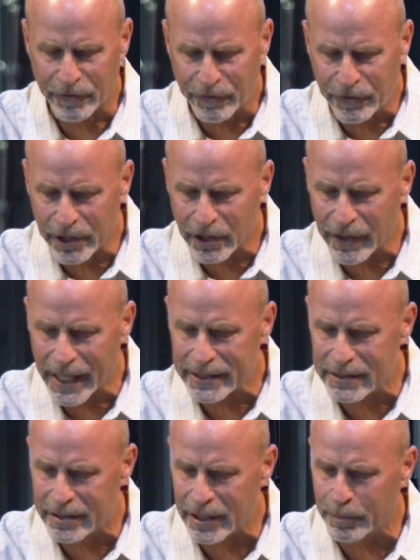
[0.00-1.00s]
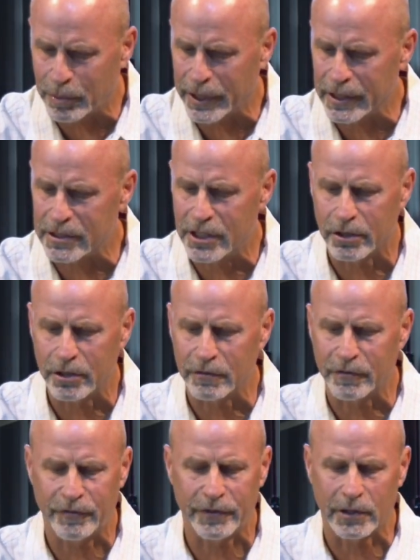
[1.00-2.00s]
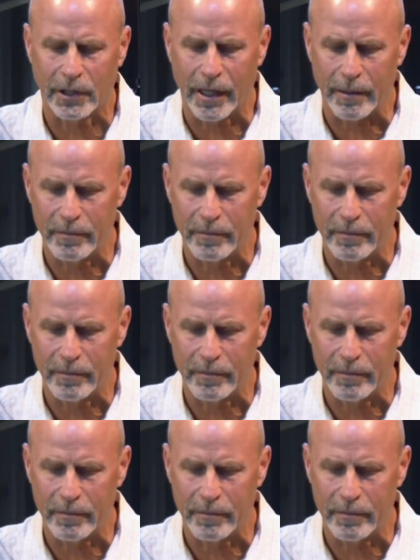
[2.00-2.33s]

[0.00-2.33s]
feel that deeply until you're full